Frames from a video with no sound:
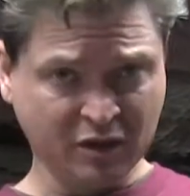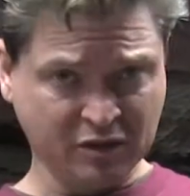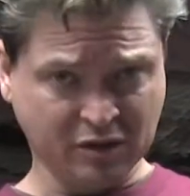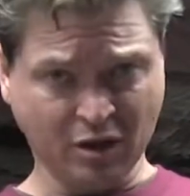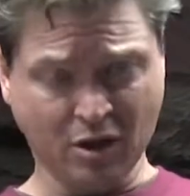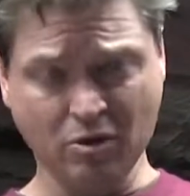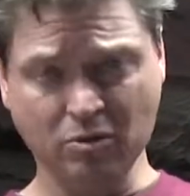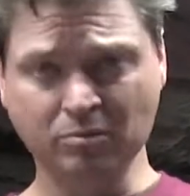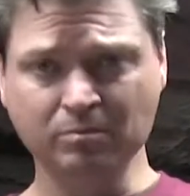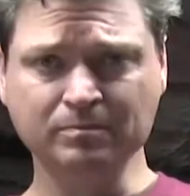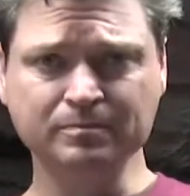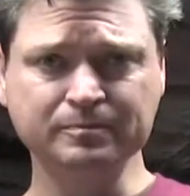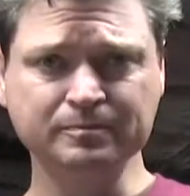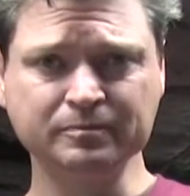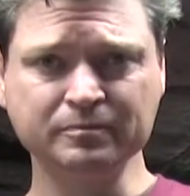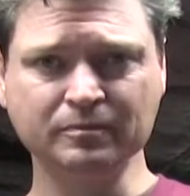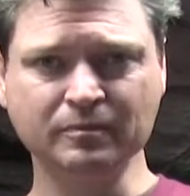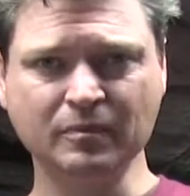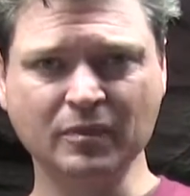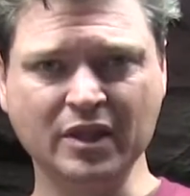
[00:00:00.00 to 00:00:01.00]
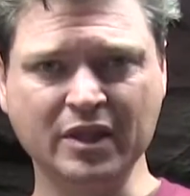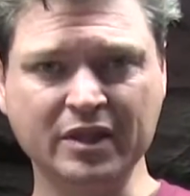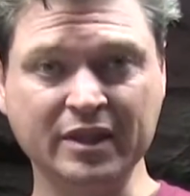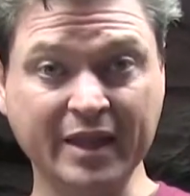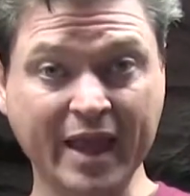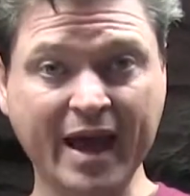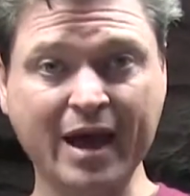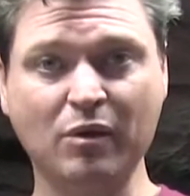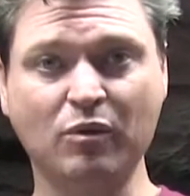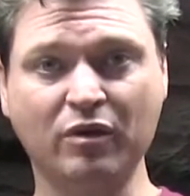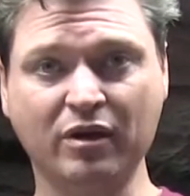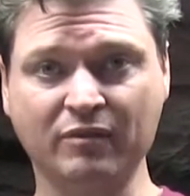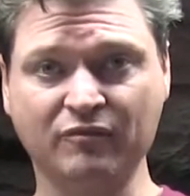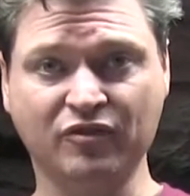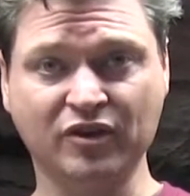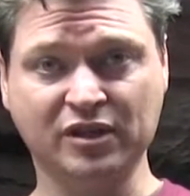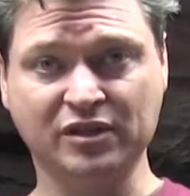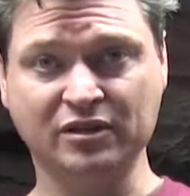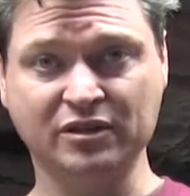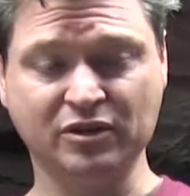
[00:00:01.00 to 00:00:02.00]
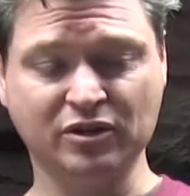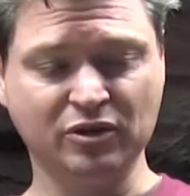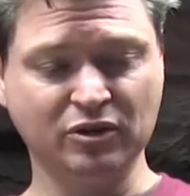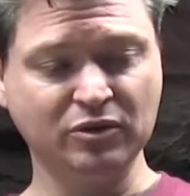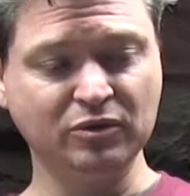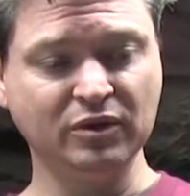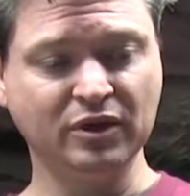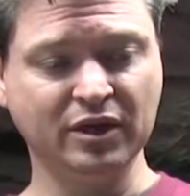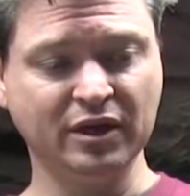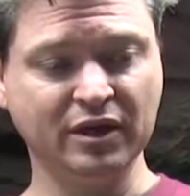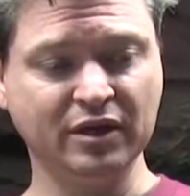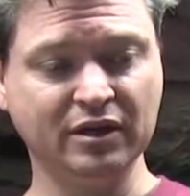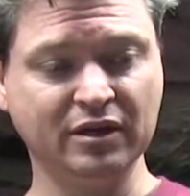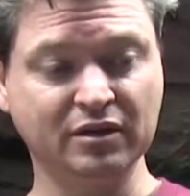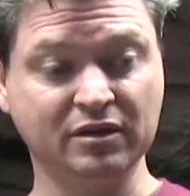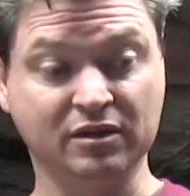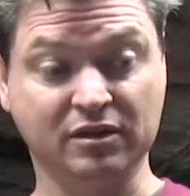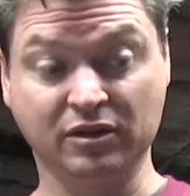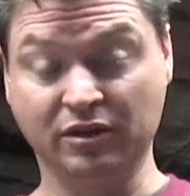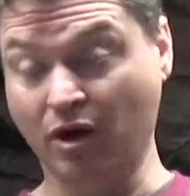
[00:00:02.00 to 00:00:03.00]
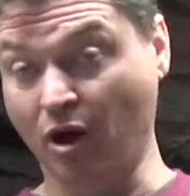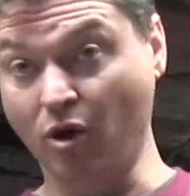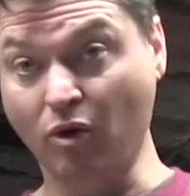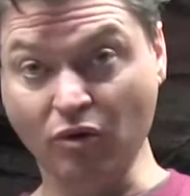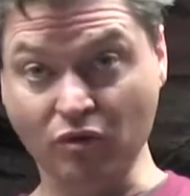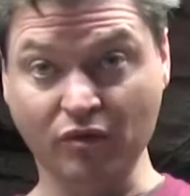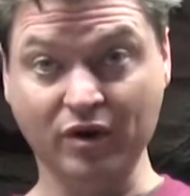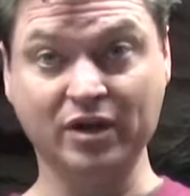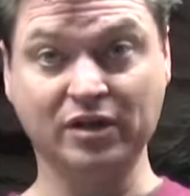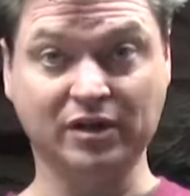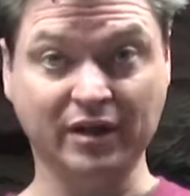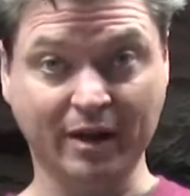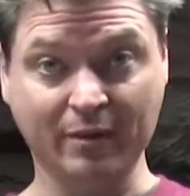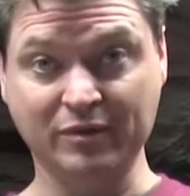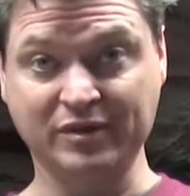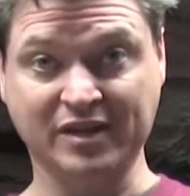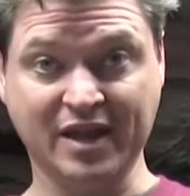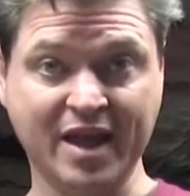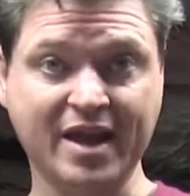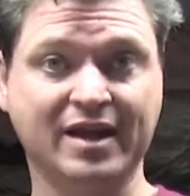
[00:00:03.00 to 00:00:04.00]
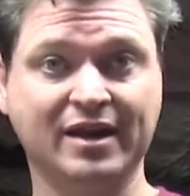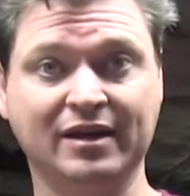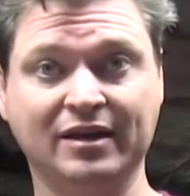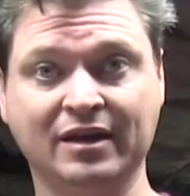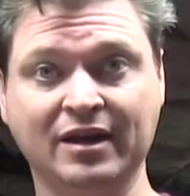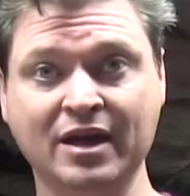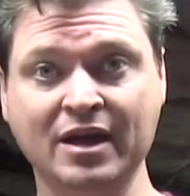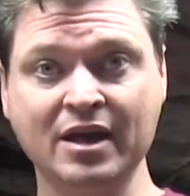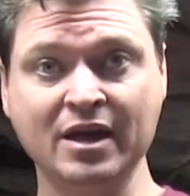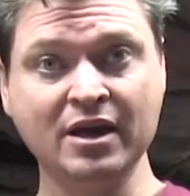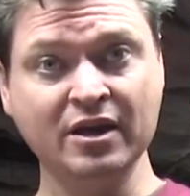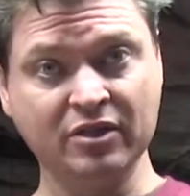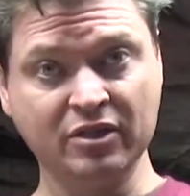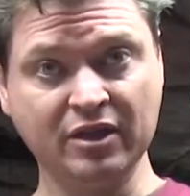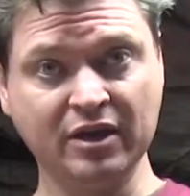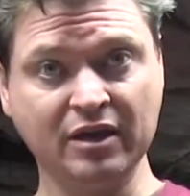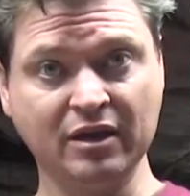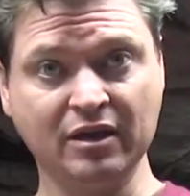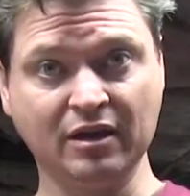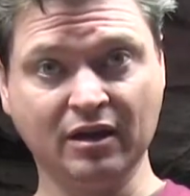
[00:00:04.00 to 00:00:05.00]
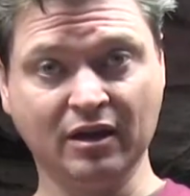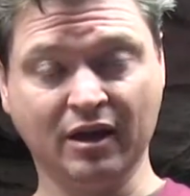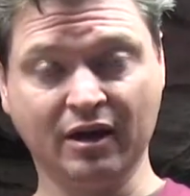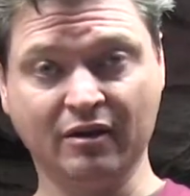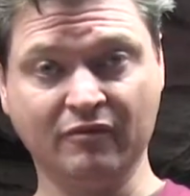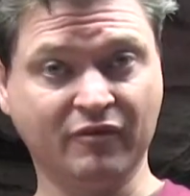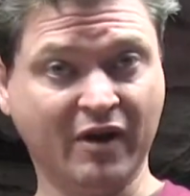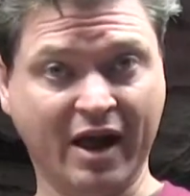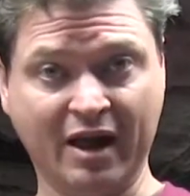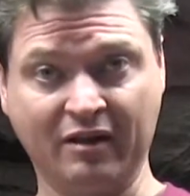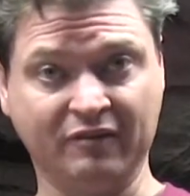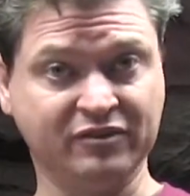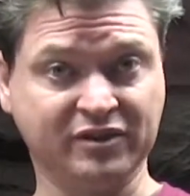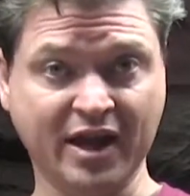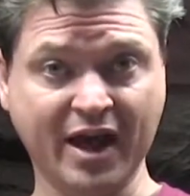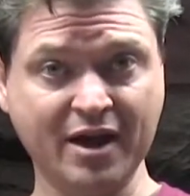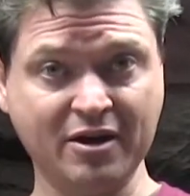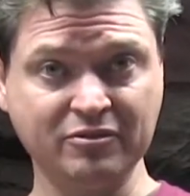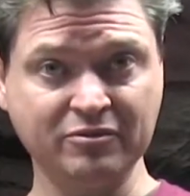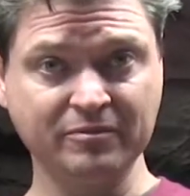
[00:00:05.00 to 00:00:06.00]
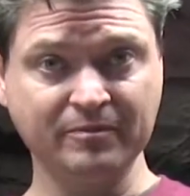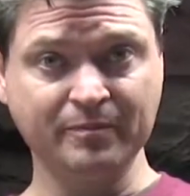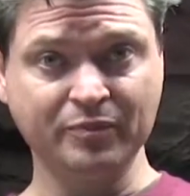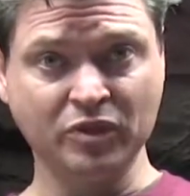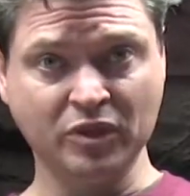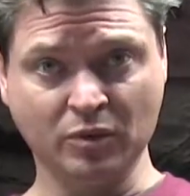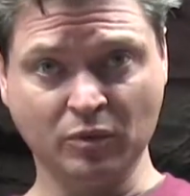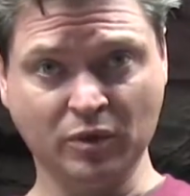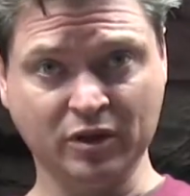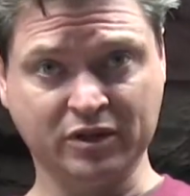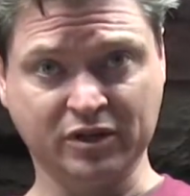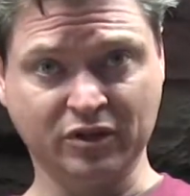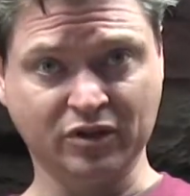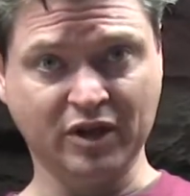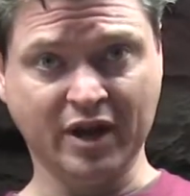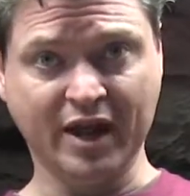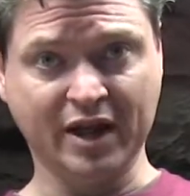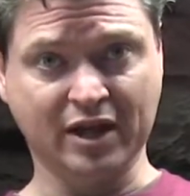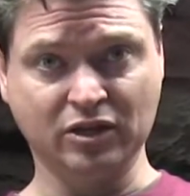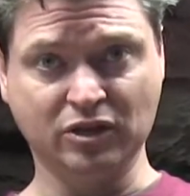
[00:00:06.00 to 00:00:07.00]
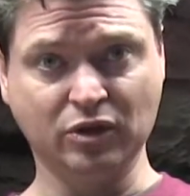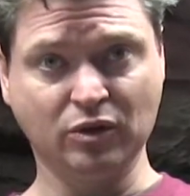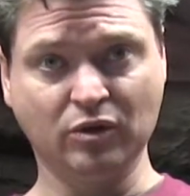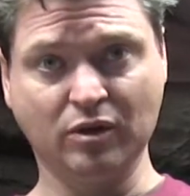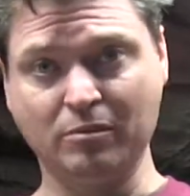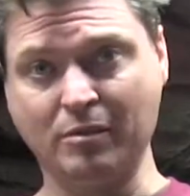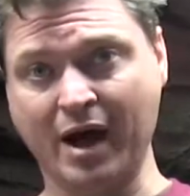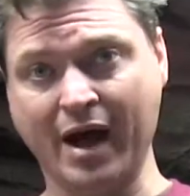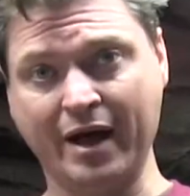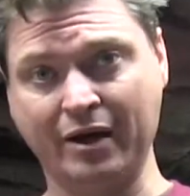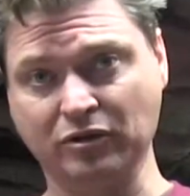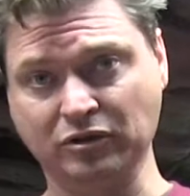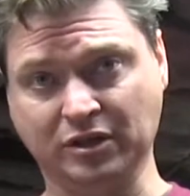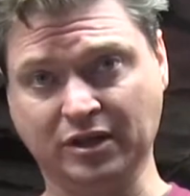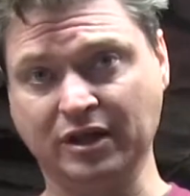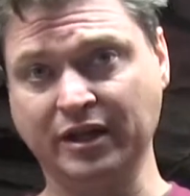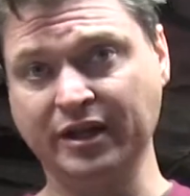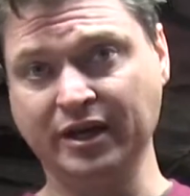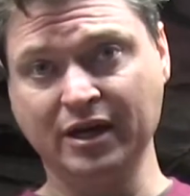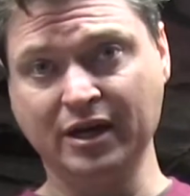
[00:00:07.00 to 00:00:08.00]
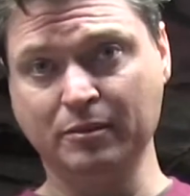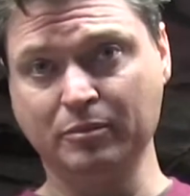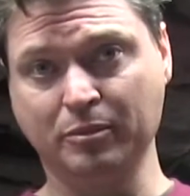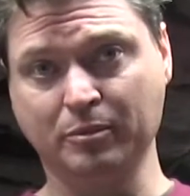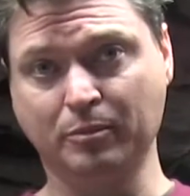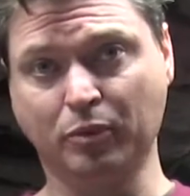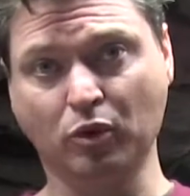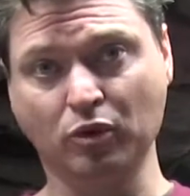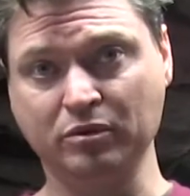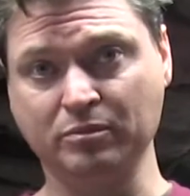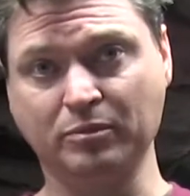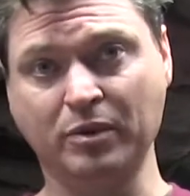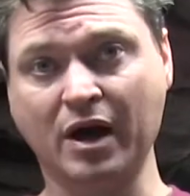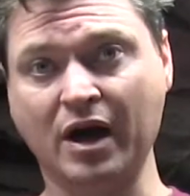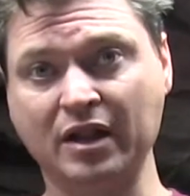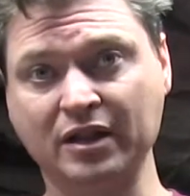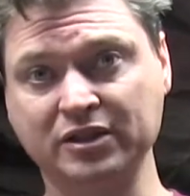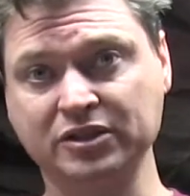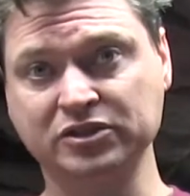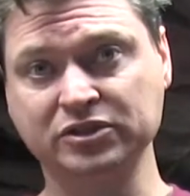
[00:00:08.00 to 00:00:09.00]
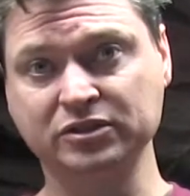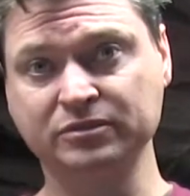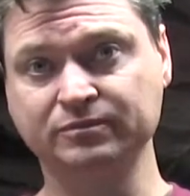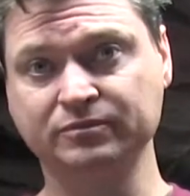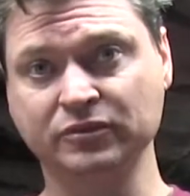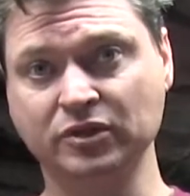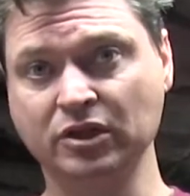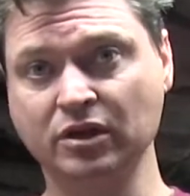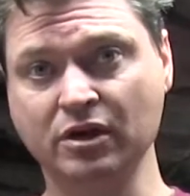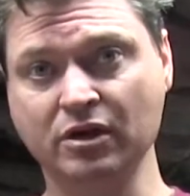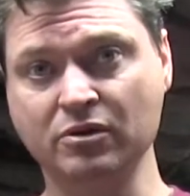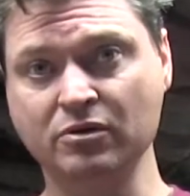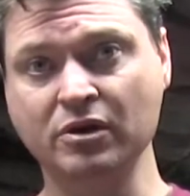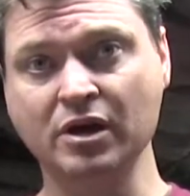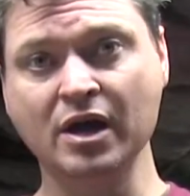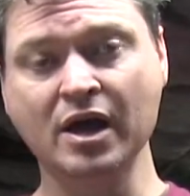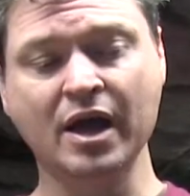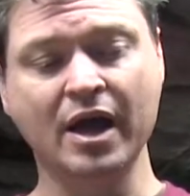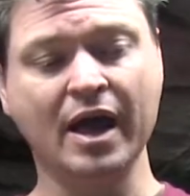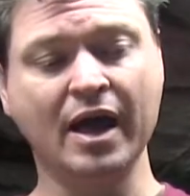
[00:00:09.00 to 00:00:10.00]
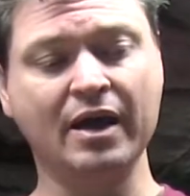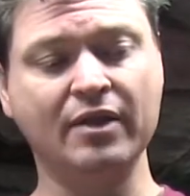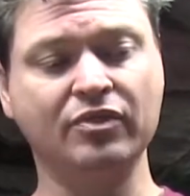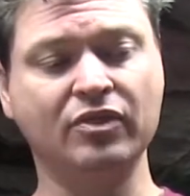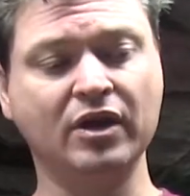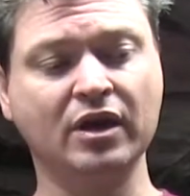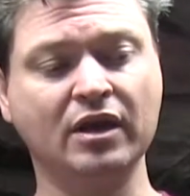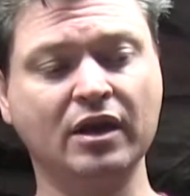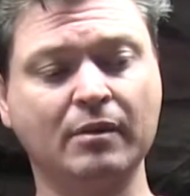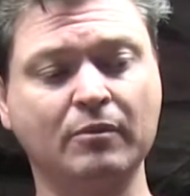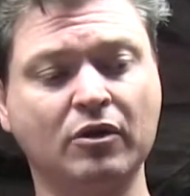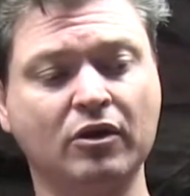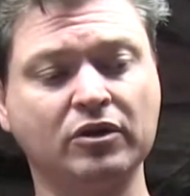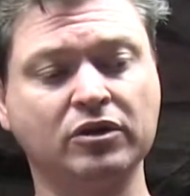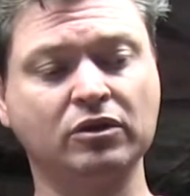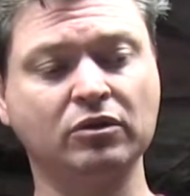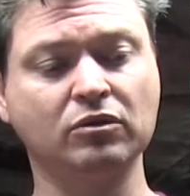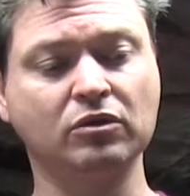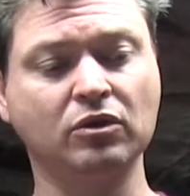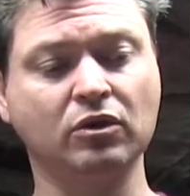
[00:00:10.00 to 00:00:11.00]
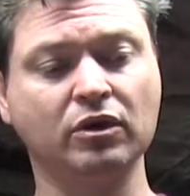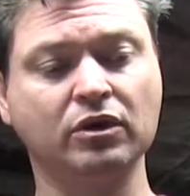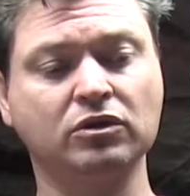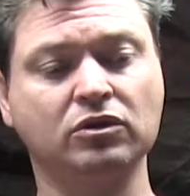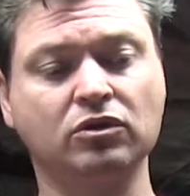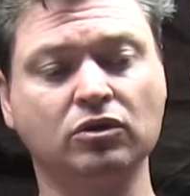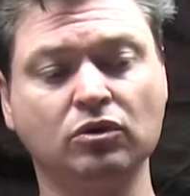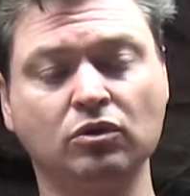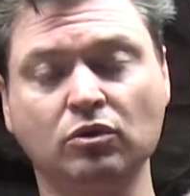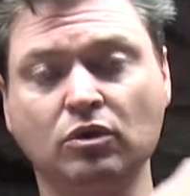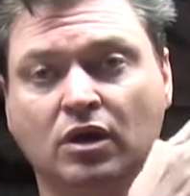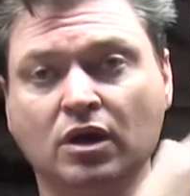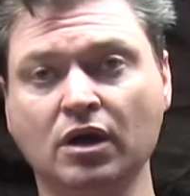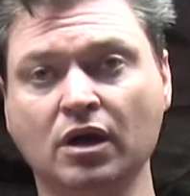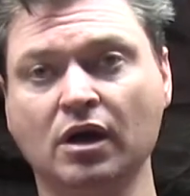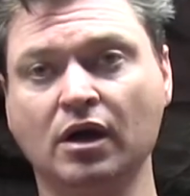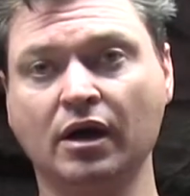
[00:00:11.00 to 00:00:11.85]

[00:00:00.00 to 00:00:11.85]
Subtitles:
So now what I'm fixing to do is, the whole reason I was taking the valves out was so that I could do a mild cleanup, port and polish, you know, and then I'm also going to